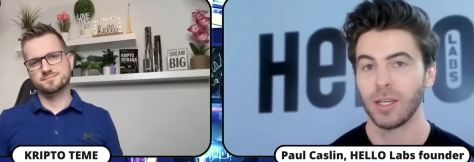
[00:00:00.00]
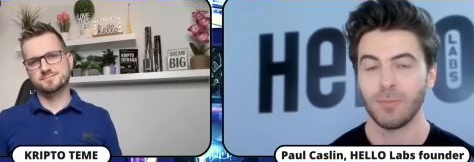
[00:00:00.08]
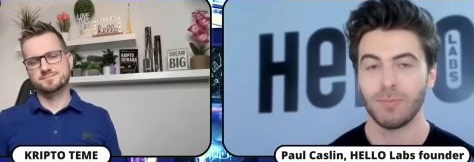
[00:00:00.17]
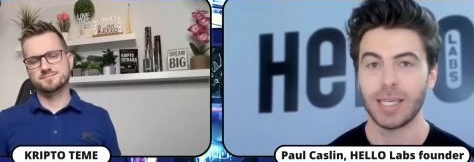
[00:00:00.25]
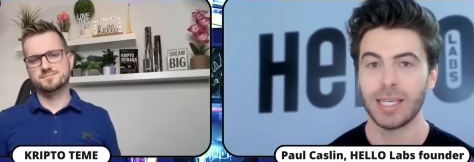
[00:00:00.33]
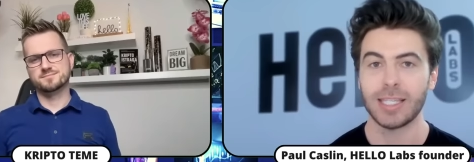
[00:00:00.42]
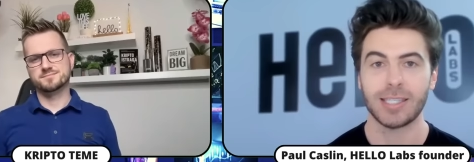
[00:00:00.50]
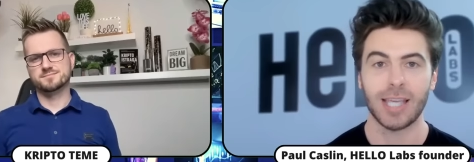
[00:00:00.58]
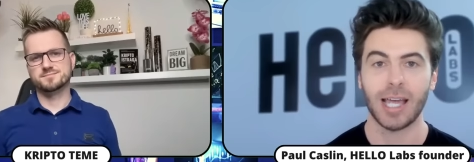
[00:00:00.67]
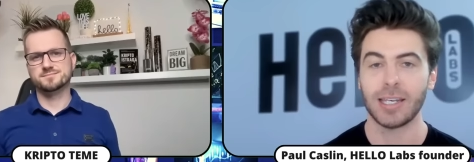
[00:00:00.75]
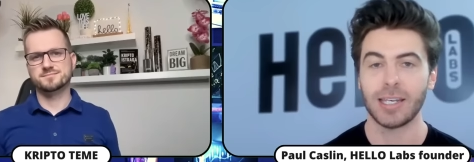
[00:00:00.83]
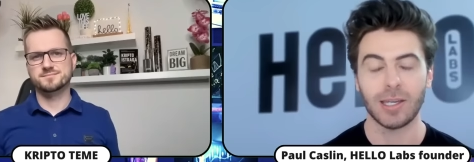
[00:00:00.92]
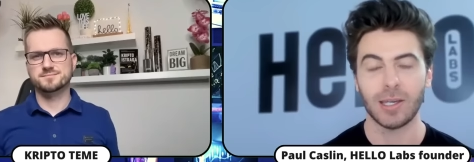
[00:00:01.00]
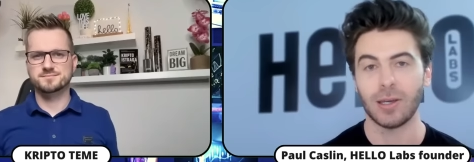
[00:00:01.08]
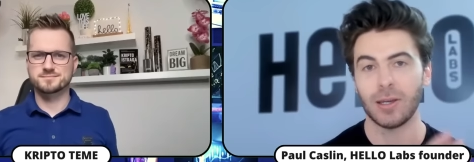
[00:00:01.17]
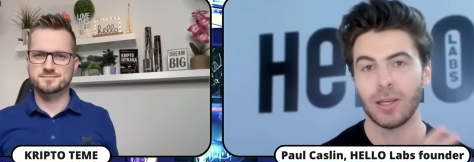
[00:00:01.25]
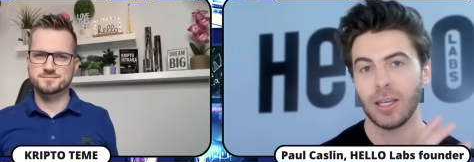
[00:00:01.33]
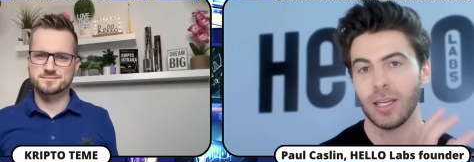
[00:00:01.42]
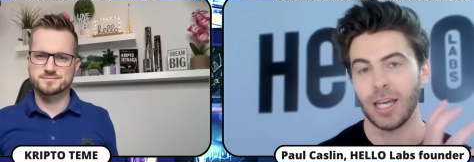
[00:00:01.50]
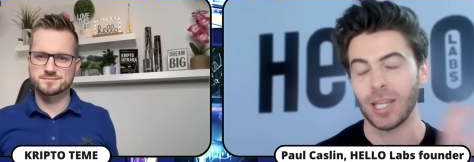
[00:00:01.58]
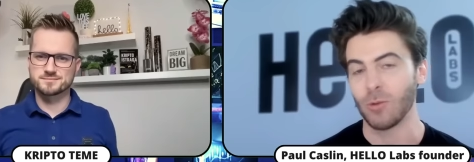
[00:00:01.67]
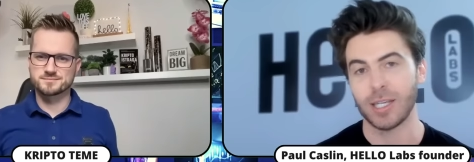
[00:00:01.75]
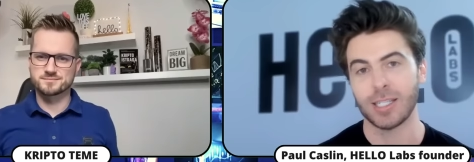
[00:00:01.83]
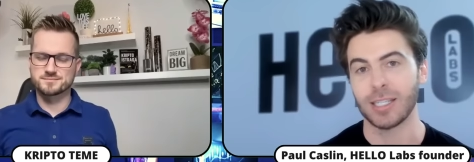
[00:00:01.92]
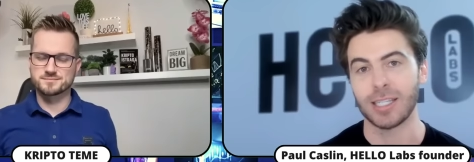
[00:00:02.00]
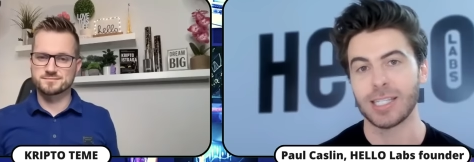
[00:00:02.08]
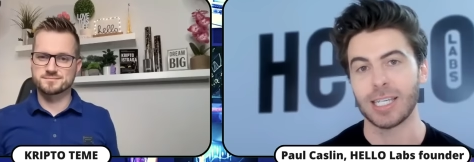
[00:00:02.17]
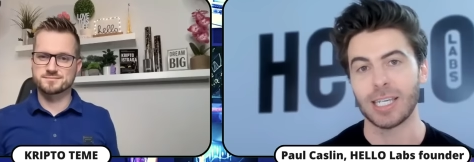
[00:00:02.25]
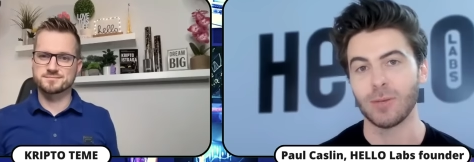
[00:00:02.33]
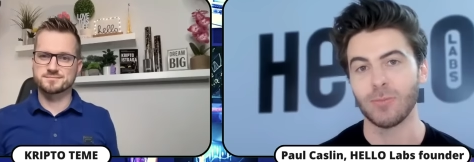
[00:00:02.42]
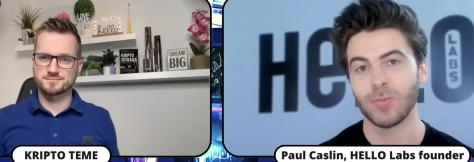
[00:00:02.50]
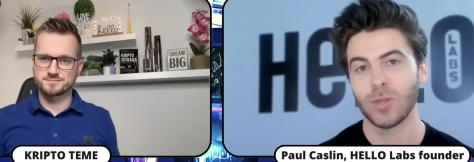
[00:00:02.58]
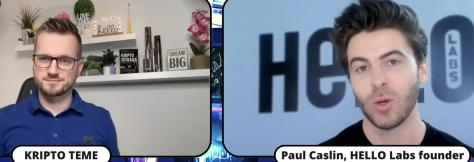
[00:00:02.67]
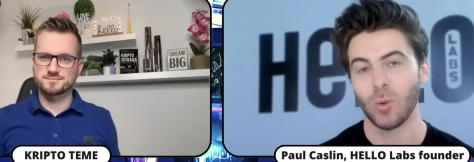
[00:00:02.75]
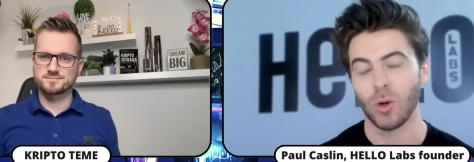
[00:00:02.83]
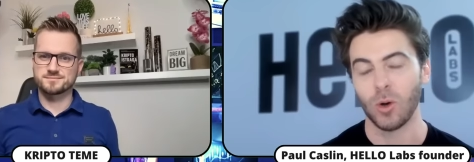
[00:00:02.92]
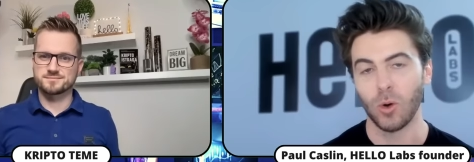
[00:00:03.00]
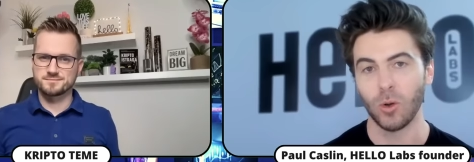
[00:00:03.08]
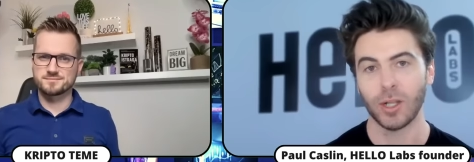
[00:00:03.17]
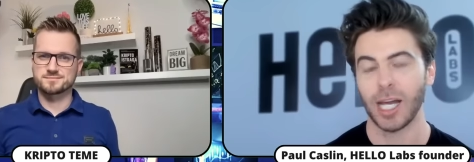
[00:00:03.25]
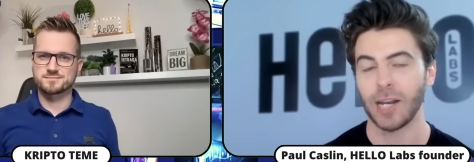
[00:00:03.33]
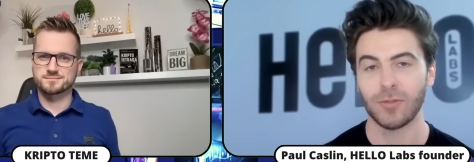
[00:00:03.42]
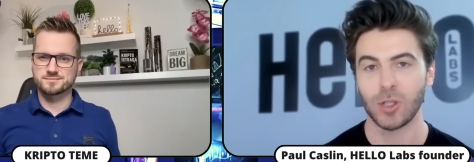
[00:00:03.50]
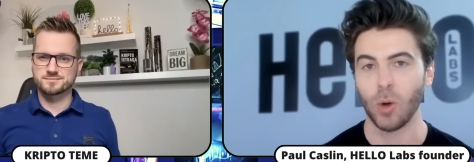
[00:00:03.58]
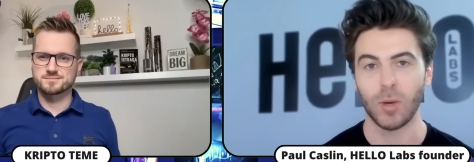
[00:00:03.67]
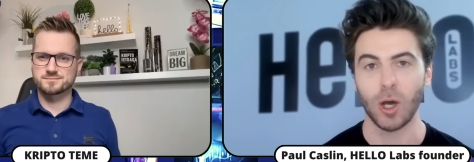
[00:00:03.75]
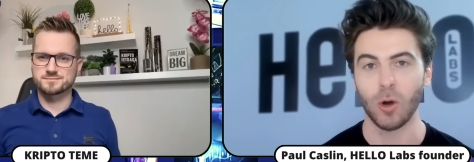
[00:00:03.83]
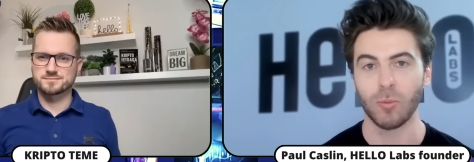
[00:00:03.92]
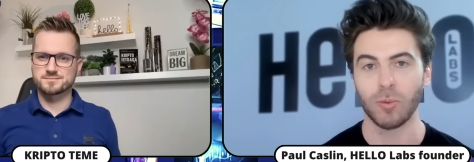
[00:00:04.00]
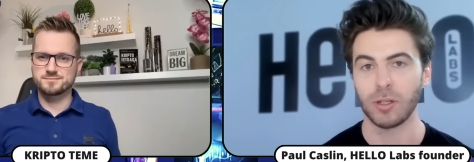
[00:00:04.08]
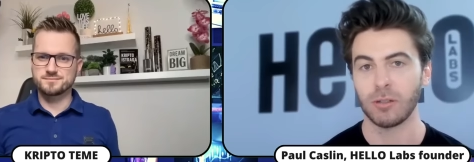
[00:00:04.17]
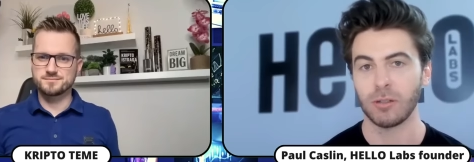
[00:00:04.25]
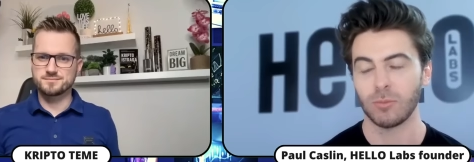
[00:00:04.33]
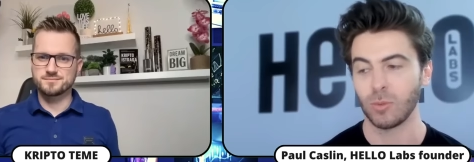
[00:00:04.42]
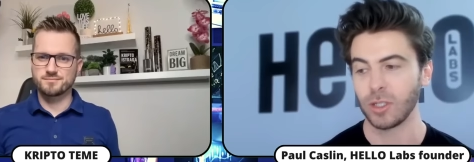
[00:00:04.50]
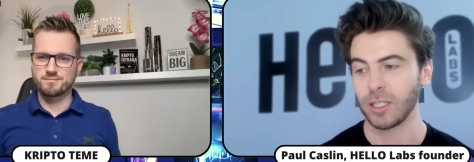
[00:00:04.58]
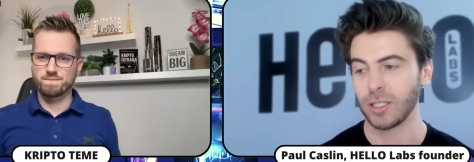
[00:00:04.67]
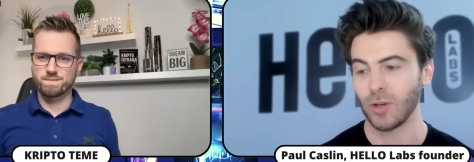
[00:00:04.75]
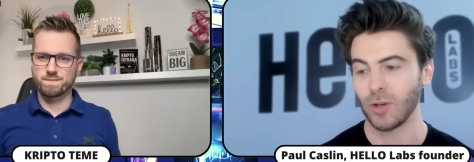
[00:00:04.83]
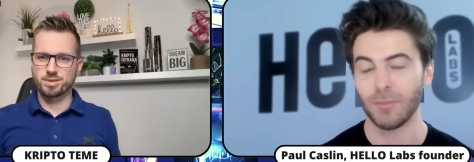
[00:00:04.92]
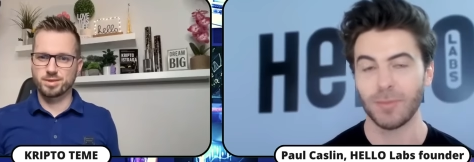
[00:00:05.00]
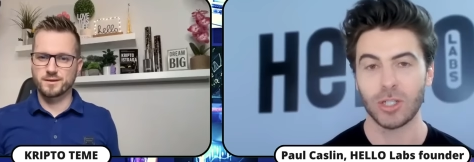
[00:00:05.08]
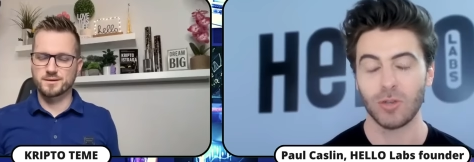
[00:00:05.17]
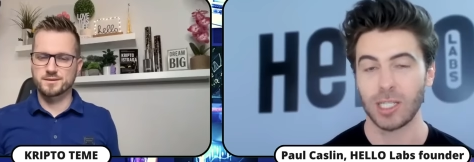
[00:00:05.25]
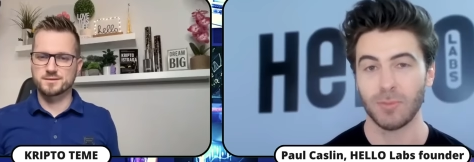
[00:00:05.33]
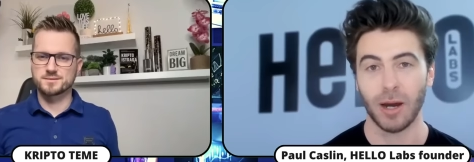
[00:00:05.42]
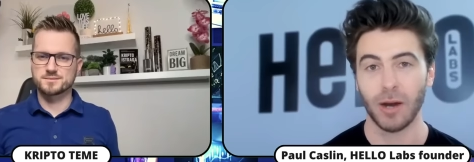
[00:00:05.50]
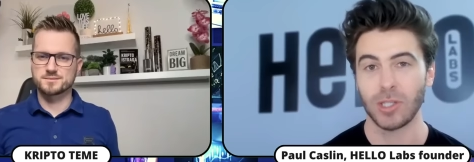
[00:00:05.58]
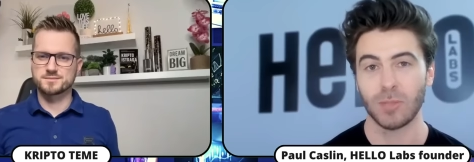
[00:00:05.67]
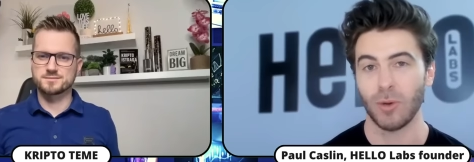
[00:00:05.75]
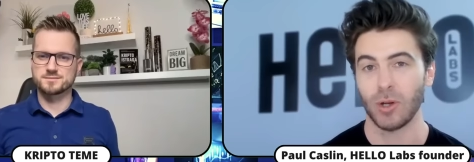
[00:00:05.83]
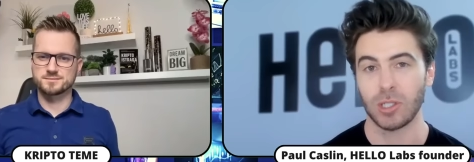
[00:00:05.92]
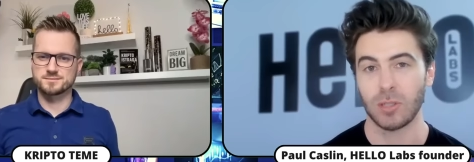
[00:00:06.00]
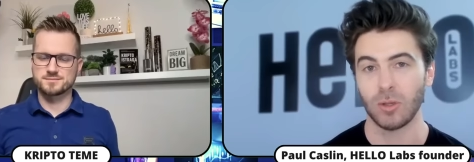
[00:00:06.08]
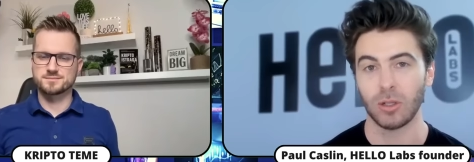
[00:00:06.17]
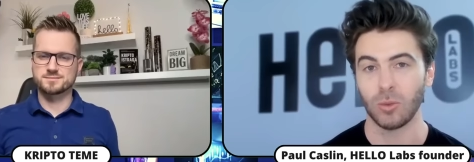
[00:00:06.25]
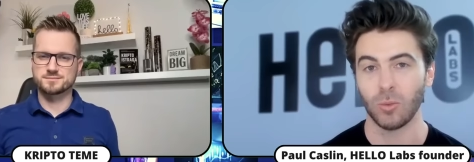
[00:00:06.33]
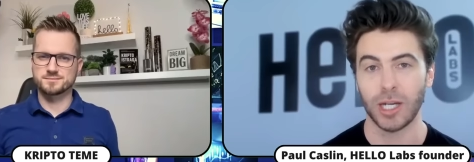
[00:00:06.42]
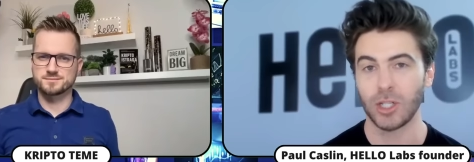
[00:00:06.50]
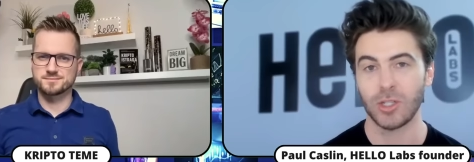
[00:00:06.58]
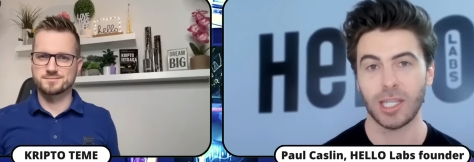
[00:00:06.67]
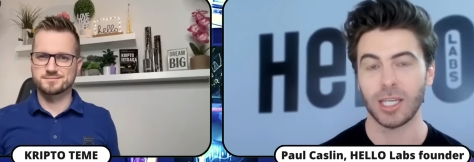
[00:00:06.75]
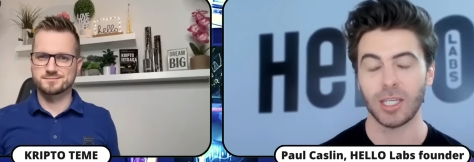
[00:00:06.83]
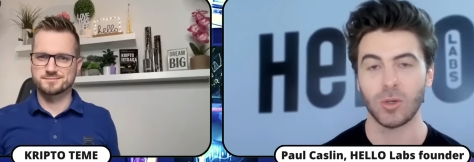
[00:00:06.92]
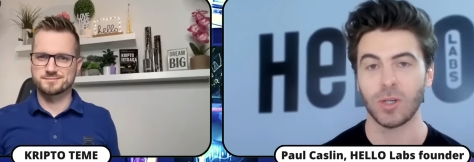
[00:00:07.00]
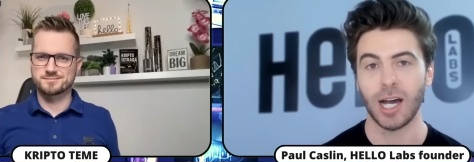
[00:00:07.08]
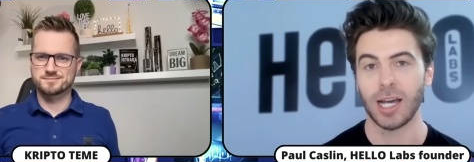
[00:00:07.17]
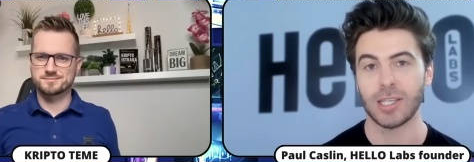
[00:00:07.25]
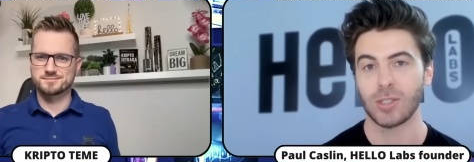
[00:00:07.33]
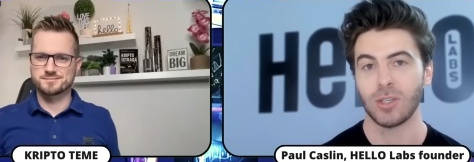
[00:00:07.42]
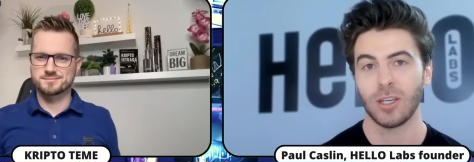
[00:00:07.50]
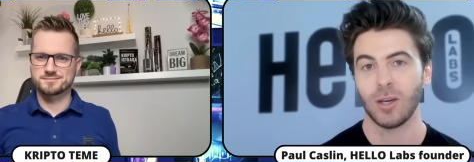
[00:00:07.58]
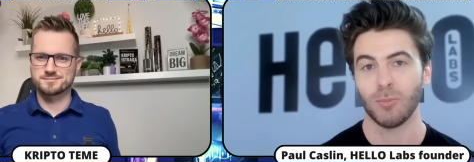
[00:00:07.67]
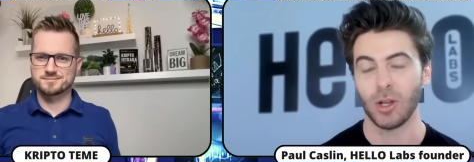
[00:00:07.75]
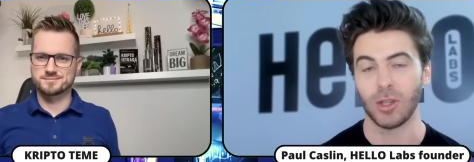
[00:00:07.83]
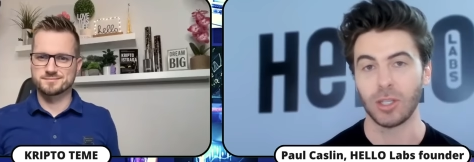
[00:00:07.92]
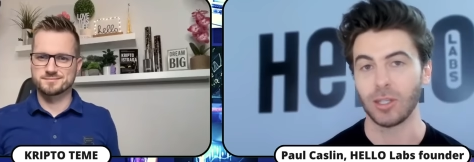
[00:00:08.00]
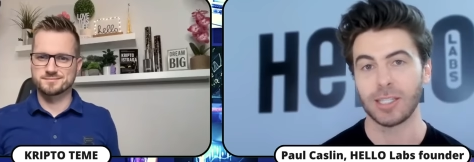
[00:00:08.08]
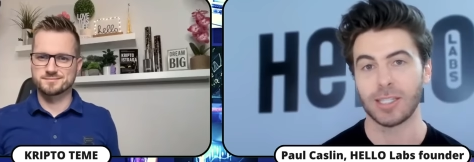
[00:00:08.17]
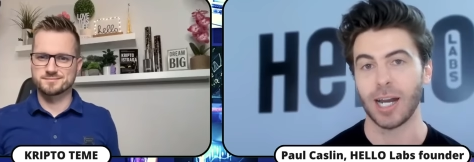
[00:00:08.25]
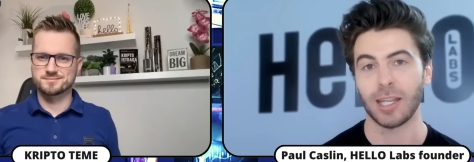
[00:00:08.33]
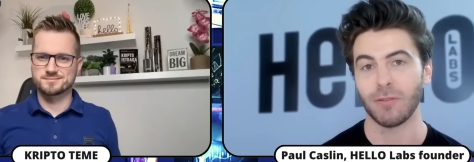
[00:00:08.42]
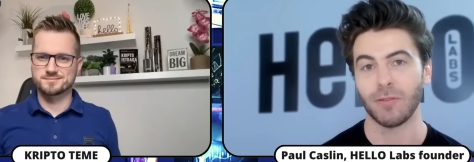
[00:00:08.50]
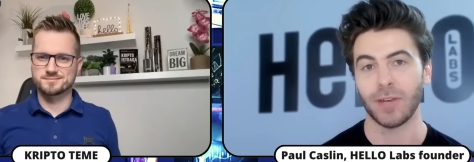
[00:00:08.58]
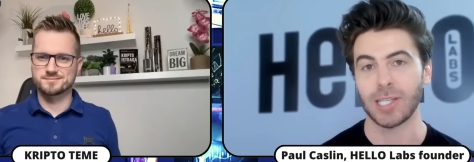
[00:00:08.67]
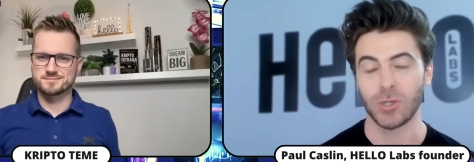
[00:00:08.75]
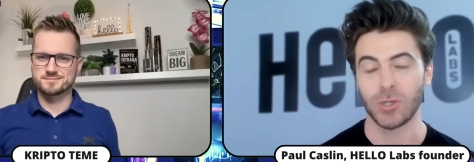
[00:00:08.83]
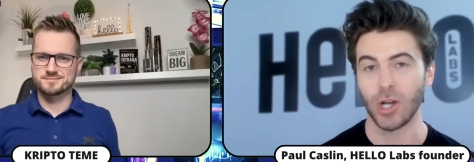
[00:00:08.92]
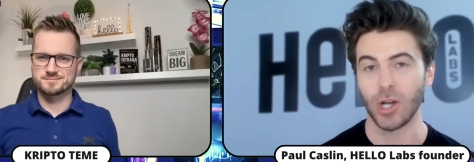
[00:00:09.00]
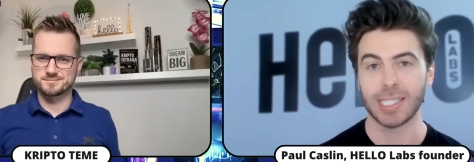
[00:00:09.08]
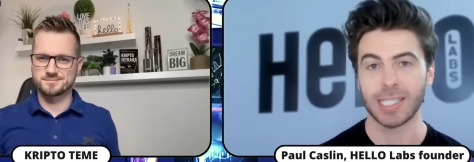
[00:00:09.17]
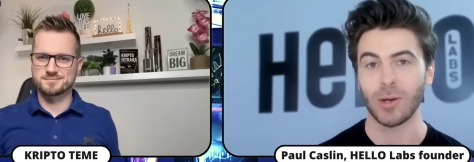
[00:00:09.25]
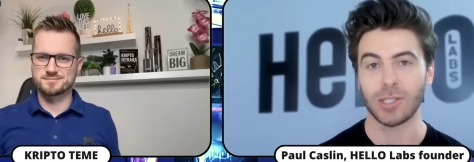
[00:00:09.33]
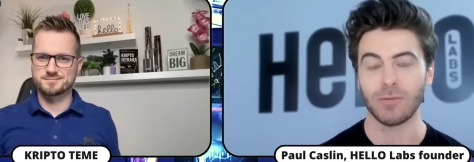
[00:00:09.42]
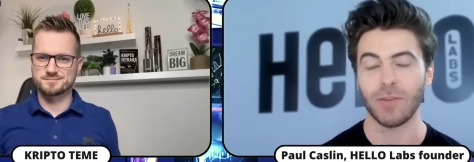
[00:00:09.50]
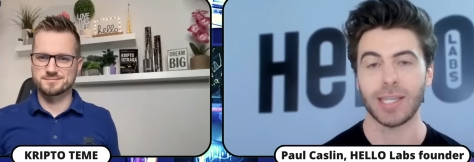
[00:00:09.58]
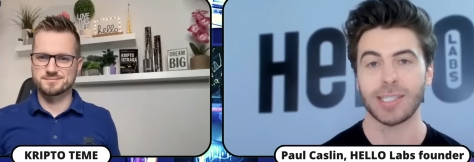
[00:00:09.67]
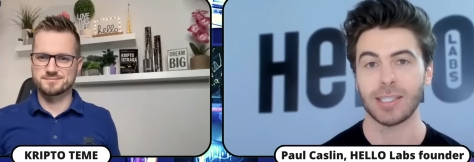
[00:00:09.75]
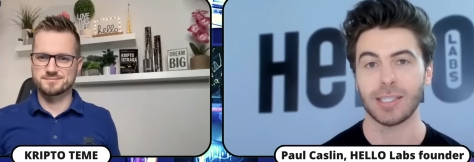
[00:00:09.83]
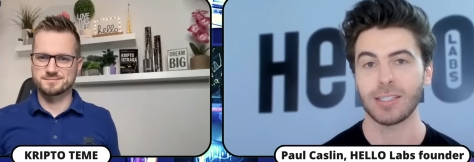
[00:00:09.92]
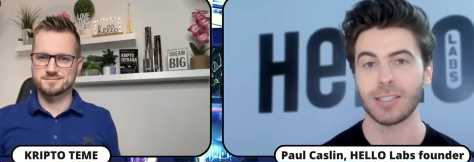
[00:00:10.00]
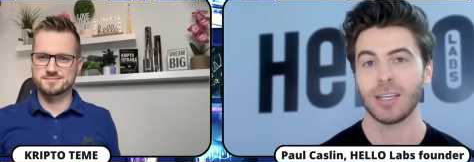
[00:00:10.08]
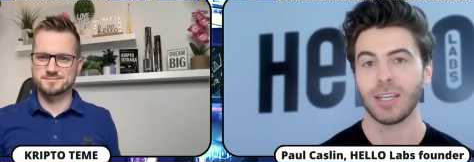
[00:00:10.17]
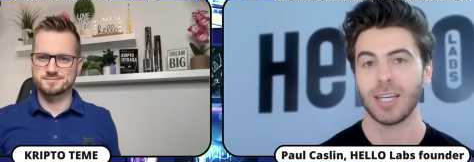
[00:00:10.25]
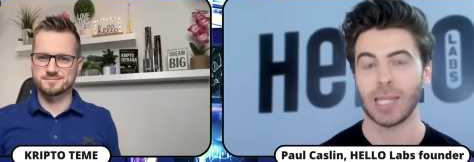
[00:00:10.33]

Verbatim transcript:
Speaker 1: me, Sander, and the rest of the team, we're all kind of totally open. We try and be as transparent as possible. We're just like you guys, but on the other side of the fence. We started out as investors, and then